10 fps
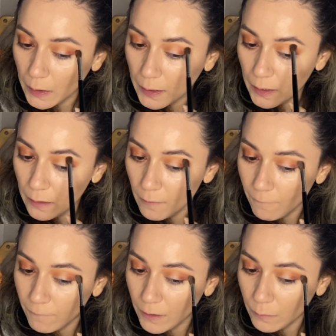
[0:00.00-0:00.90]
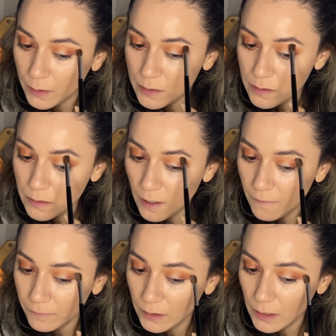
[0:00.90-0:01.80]
again very
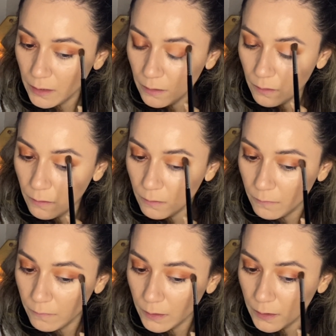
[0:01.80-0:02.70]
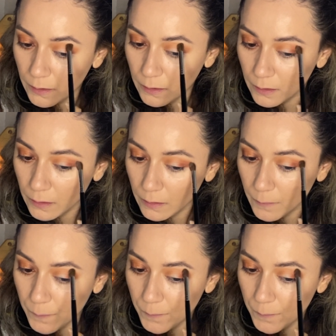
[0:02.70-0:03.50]
softly over here.